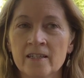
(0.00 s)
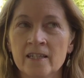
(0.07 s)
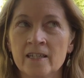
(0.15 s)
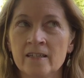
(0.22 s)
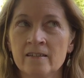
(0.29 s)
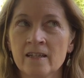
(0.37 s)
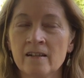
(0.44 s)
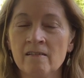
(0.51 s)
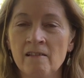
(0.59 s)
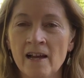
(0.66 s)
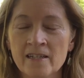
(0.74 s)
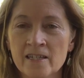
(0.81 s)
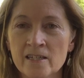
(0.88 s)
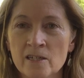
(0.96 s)
He
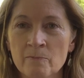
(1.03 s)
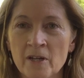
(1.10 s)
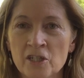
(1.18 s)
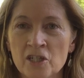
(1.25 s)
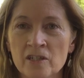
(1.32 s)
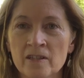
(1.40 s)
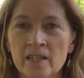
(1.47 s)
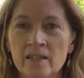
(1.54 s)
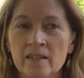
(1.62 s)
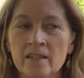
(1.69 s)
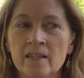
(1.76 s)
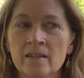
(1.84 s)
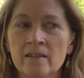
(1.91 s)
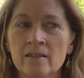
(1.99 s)
neglected to mention that
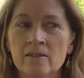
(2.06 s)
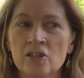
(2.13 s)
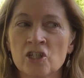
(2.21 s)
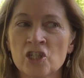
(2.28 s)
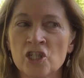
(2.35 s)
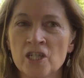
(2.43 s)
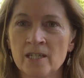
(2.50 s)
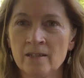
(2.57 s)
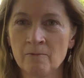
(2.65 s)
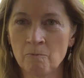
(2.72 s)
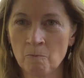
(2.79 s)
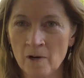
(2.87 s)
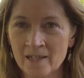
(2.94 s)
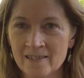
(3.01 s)
she
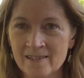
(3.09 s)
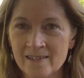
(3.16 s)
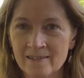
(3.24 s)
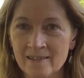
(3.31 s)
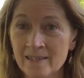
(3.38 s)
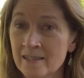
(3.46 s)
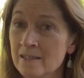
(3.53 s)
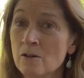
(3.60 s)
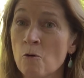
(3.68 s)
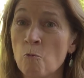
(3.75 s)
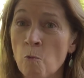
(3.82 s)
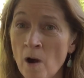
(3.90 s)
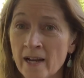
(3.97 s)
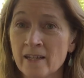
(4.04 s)
was his
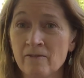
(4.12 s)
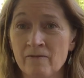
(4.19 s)
wife,